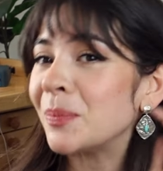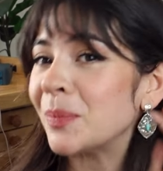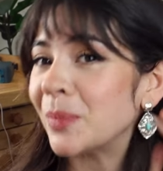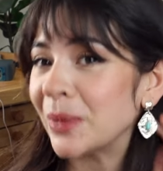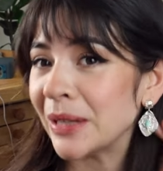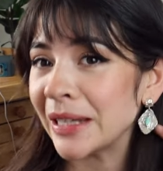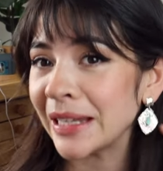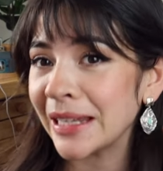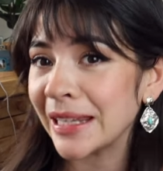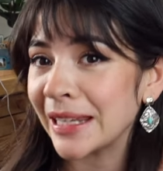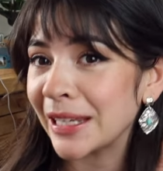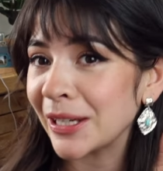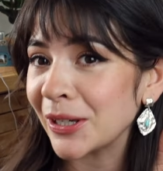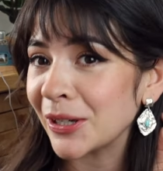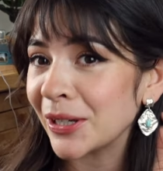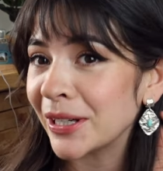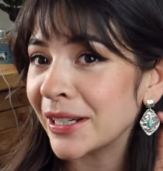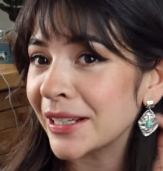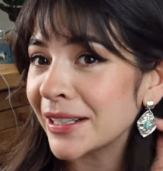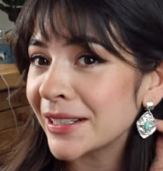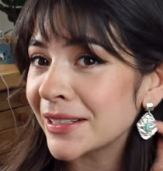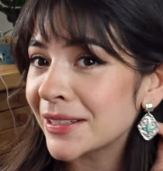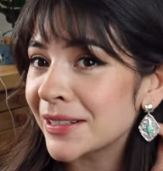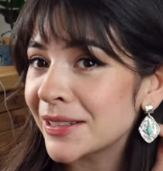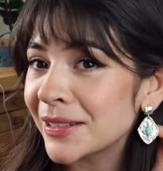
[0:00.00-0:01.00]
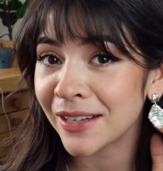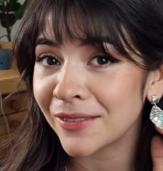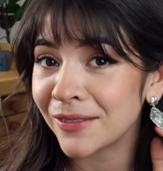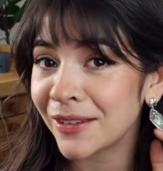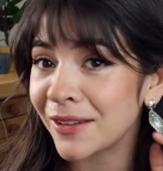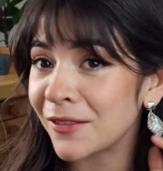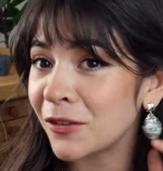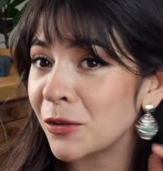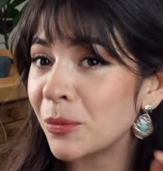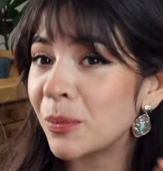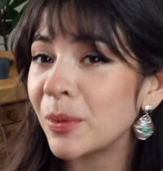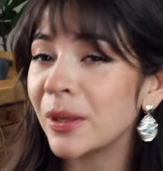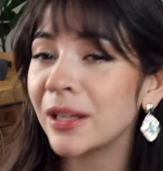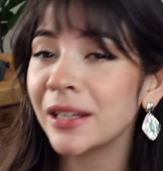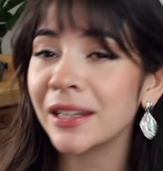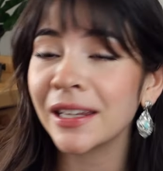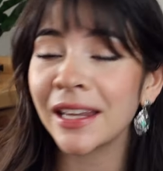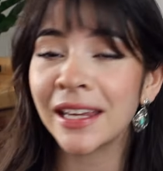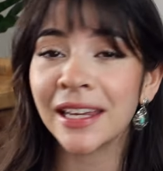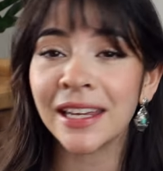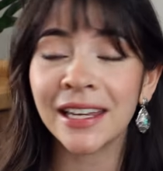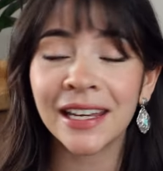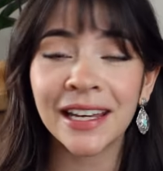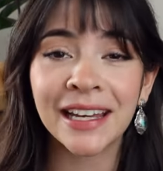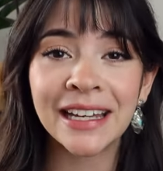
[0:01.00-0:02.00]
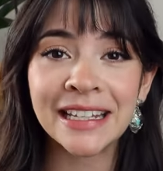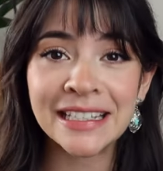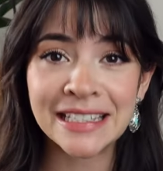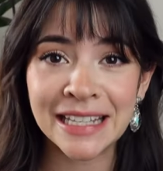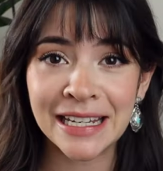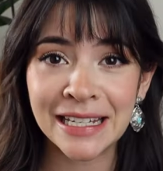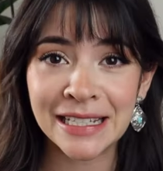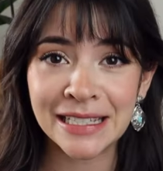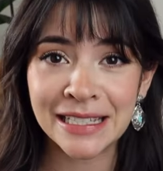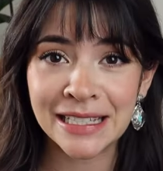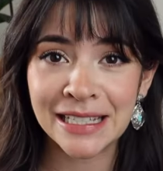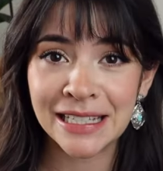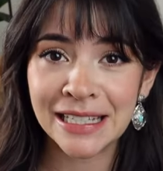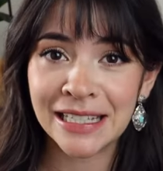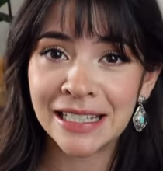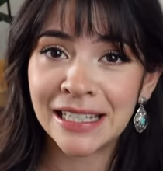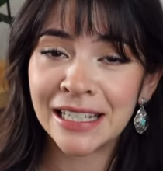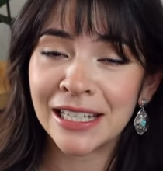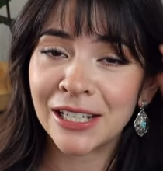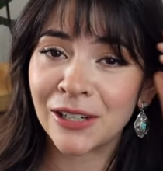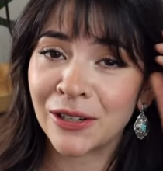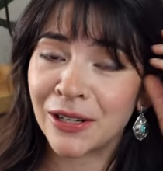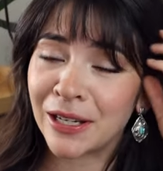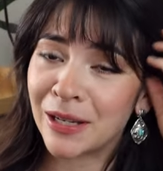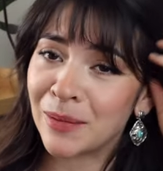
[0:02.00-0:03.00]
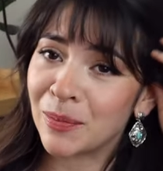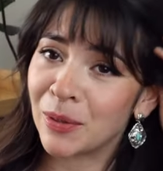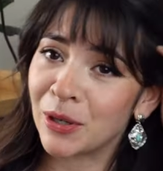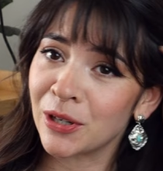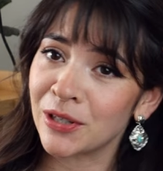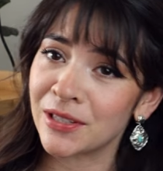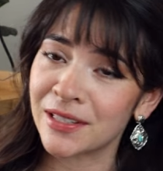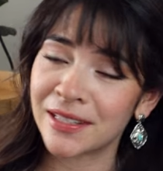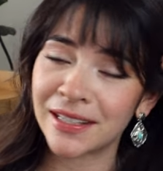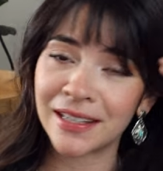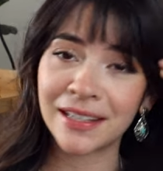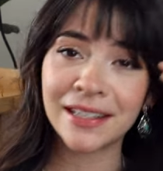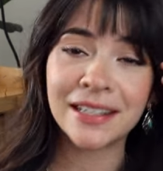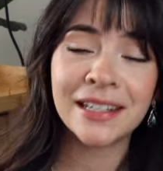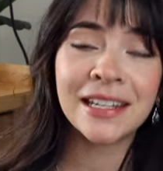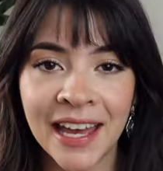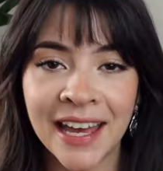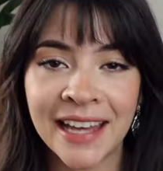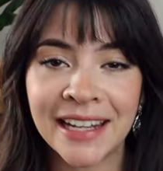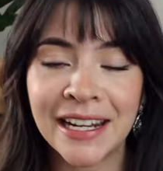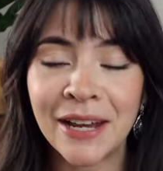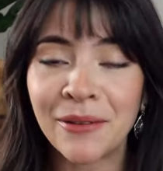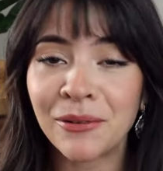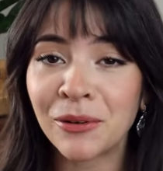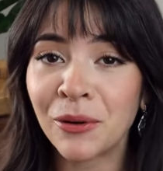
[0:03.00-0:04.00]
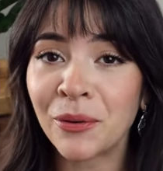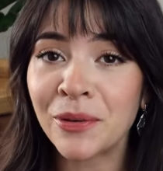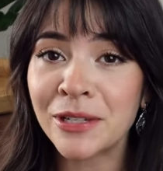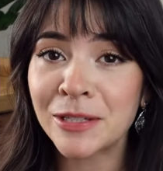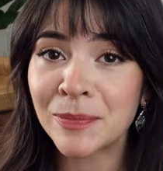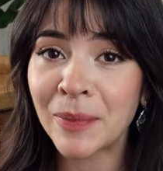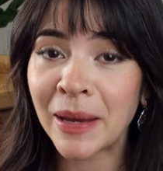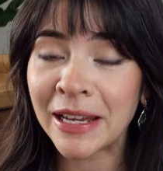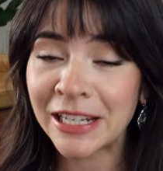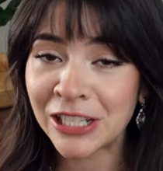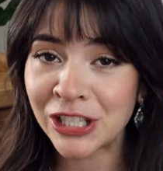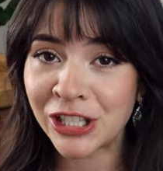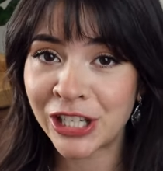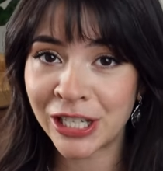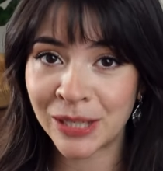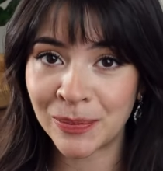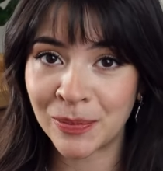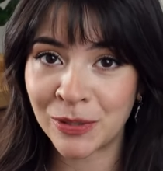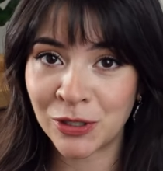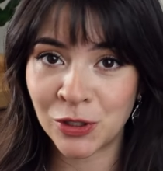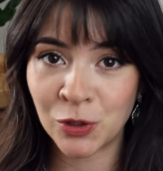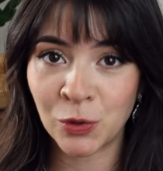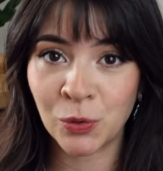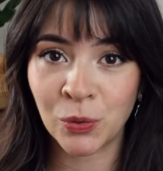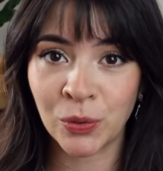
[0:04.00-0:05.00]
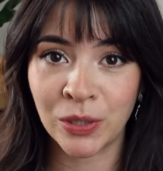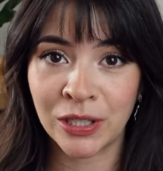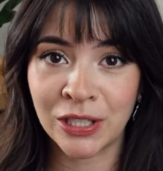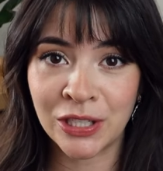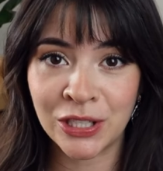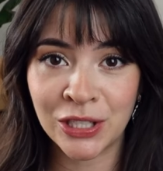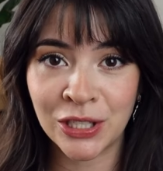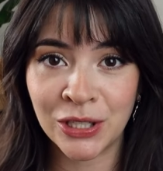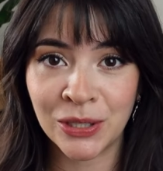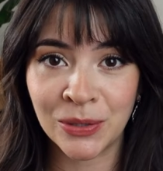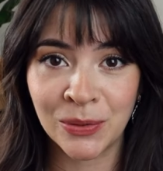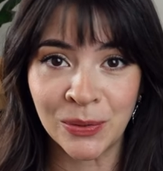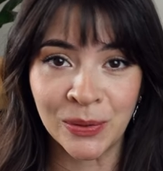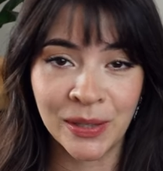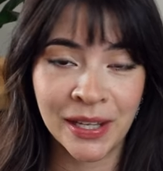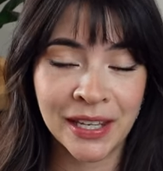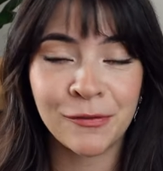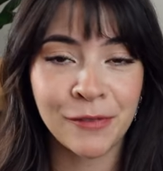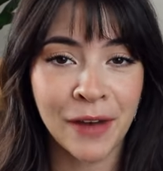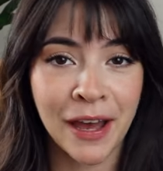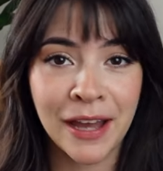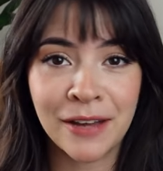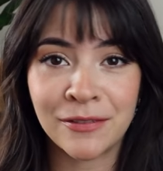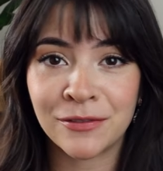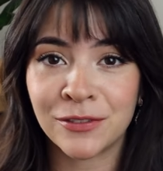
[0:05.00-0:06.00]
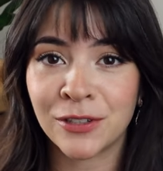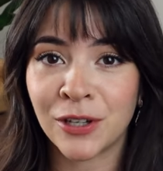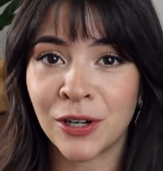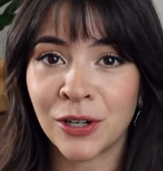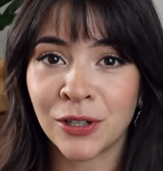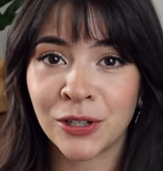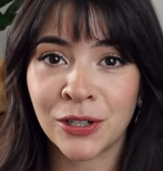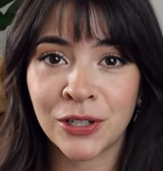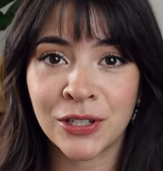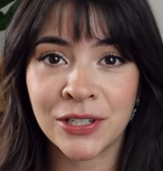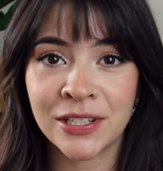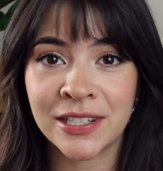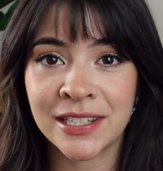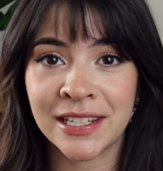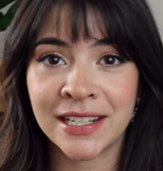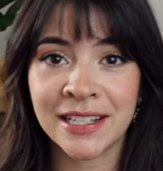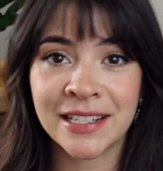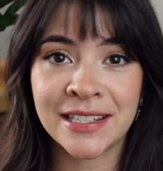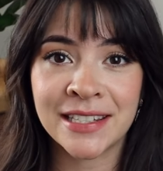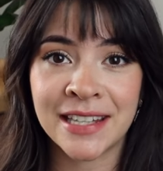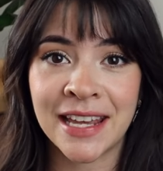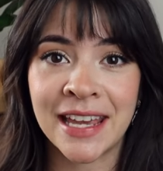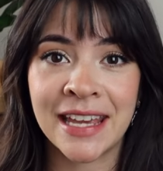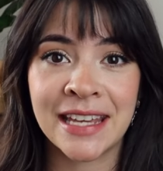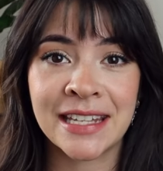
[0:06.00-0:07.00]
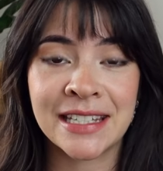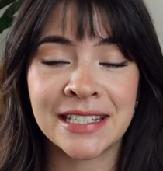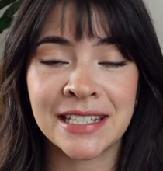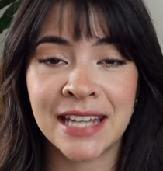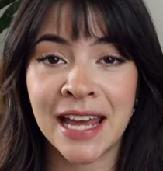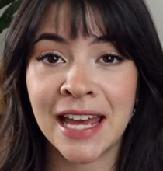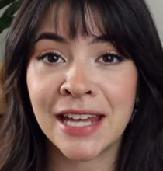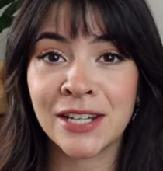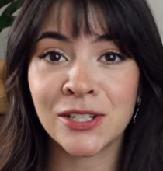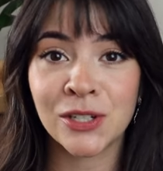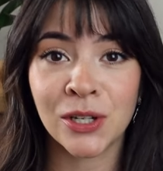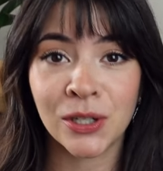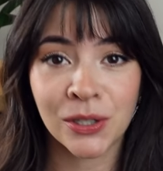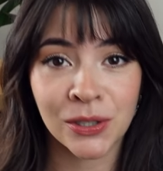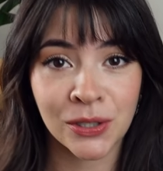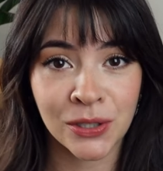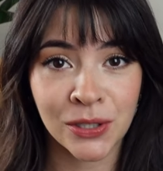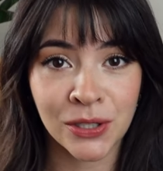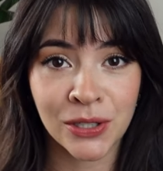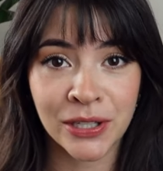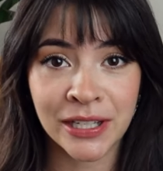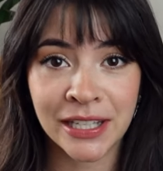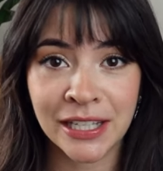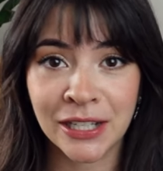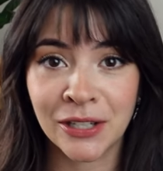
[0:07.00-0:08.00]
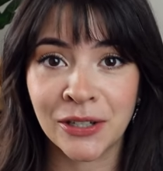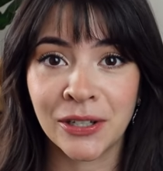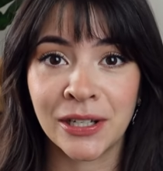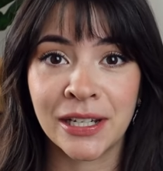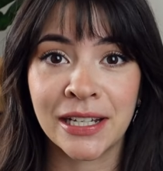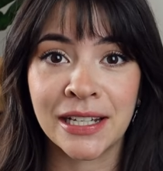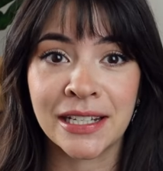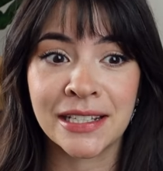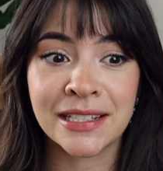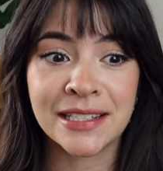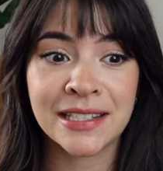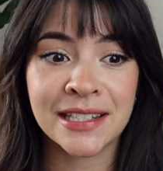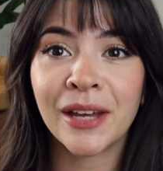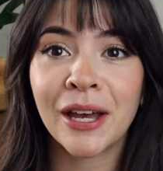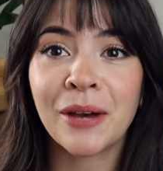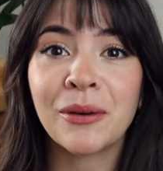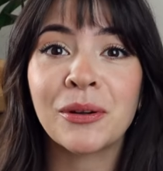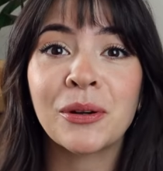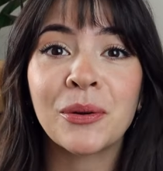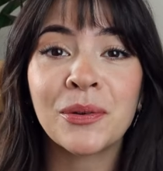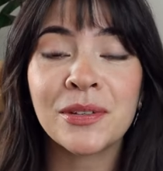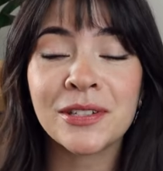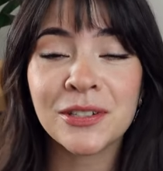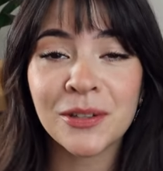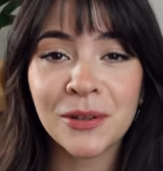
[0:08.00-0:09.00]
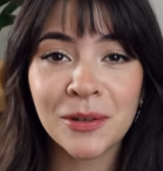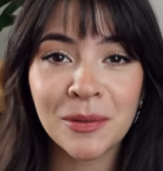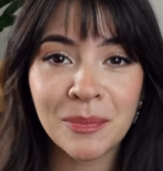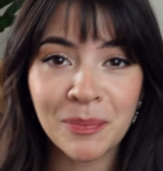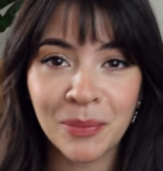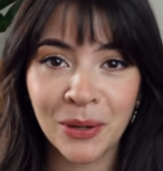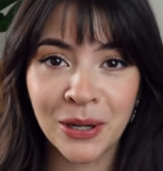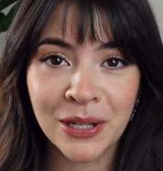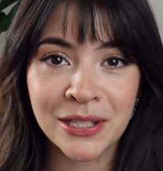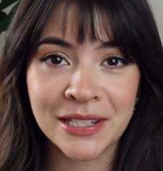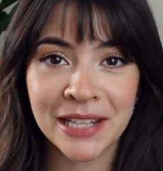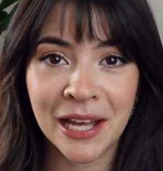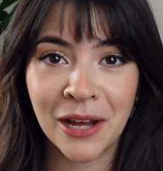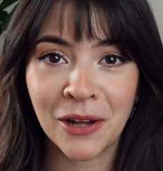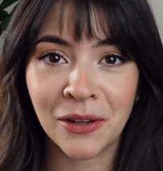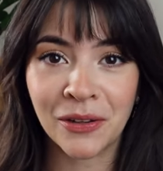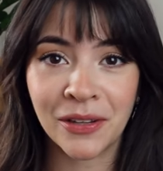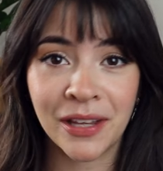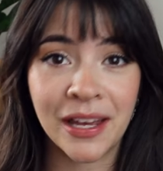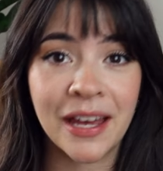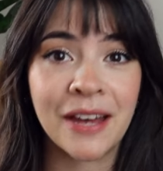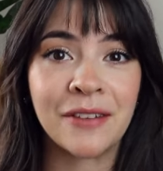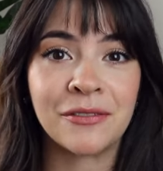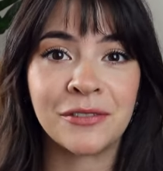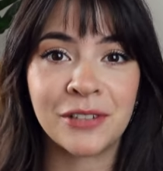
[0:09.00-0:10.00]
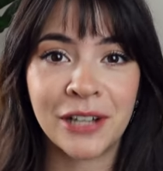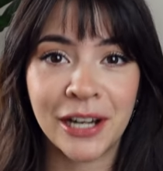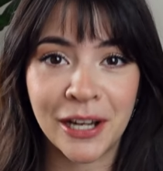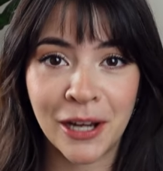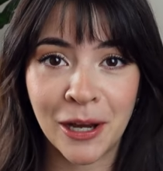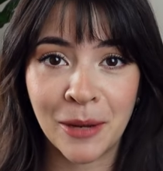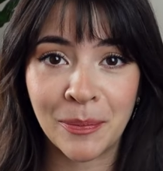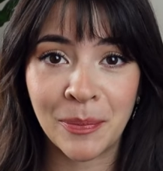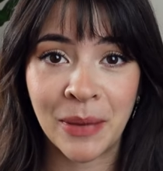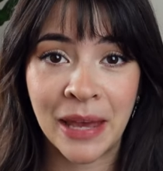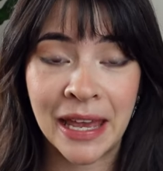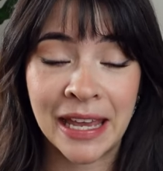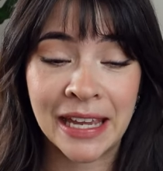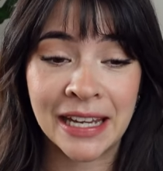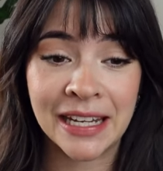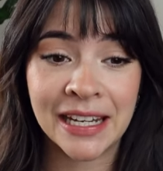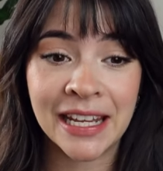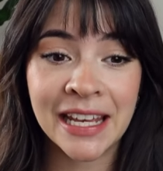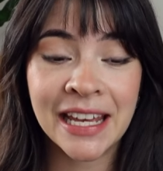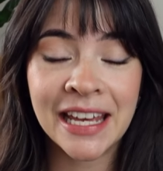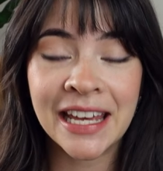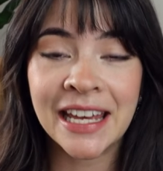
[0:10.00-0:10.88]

big earrings. I've never been like a dainty earring person. And I would always buy cheap jewelry too, like $5, $6, $8, $10 earrings. I would always go to Berks Outlet after I got paid,